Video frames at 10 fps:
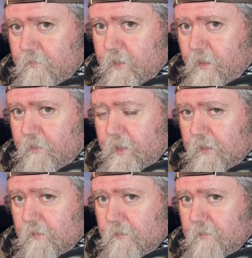video at
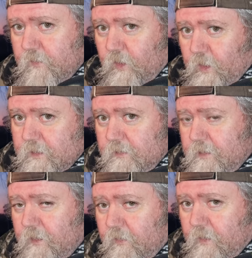that. If you liked it,
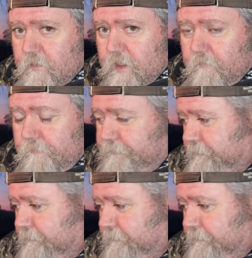give it a thumbs up.